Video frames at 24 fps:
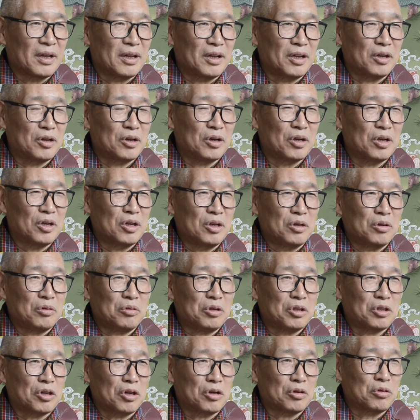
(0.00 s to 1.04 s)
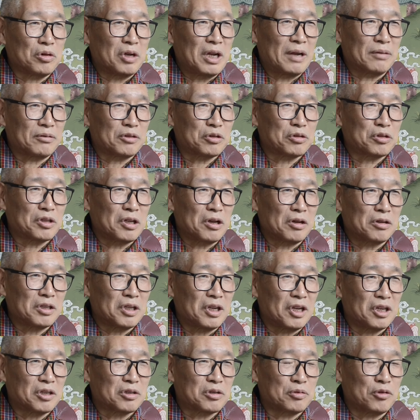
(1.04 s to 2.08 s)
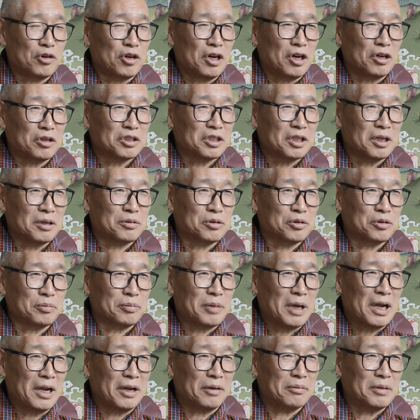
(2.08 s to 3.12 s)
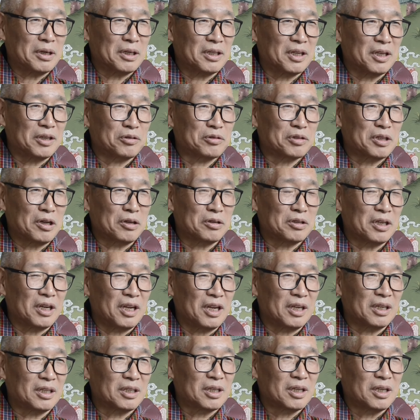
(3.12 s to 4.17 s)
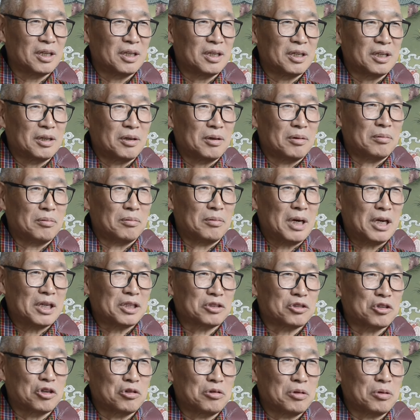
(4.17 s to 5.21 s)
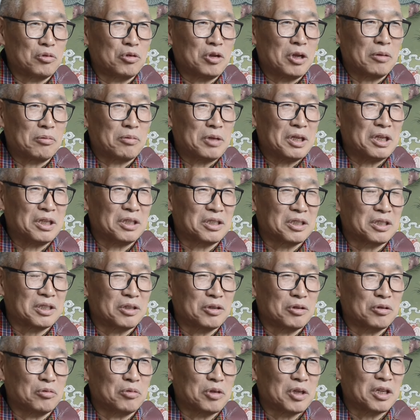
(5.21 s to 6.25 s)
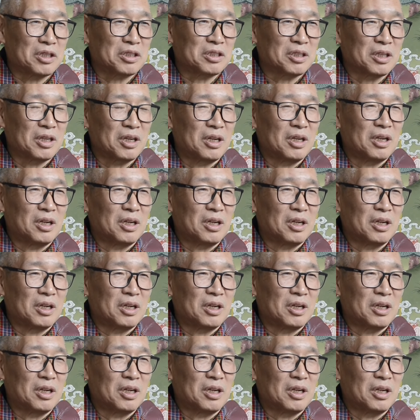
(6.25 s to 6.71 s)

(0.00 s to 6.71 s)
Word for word: You know, we thought we'll have the 2008 for ourselves to plan, but in 2008, March 20, we are finished because